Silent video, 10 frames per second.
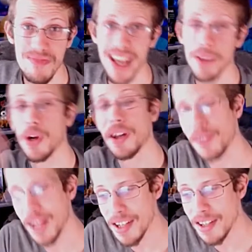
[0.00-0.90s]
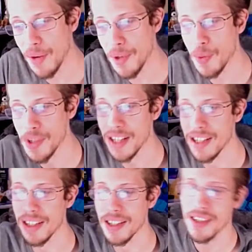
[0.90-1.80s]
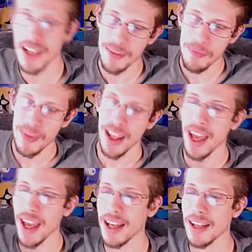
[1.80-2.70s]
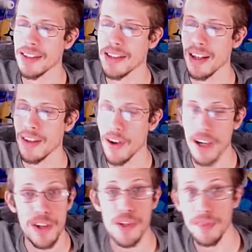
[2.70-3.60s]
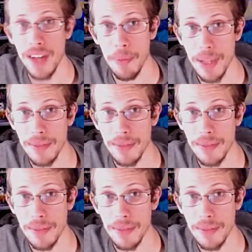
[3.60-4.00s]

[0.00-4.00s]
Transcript: And one of the things I noticed was they tend to sit and their ears are floppy.